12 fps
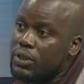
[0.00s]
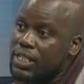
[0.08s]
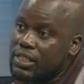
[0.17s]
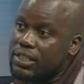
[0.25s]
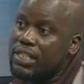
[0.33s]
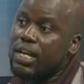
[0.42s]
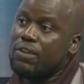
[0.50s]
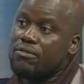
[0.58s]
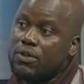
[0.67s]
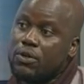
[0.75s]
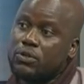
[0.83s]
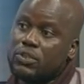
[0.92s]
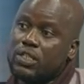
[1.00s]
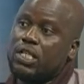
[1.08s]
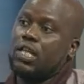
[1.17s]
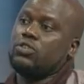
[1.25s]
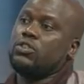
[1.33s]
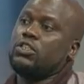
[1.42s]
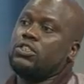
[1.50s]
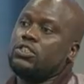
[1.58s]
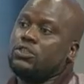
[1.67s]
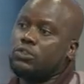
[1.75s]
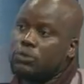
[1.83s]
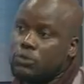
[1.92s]
and they can vouch that actually it
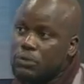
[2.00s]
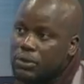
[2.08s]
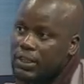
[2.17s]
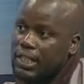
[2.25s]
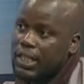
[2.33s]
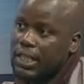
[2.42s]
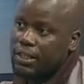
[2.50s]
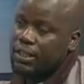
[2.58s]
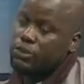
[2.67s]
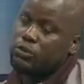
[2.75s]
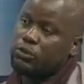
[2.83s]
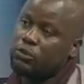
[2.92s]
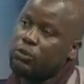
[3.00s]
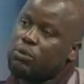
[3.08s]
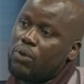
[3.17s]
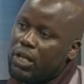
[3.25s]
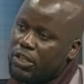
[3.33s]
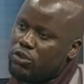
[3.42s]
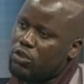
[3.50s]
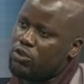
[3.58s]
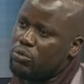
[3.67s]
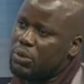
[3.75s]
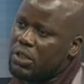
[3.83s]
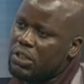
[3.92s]
is you, and that you're doing work in your
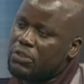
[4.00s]
community.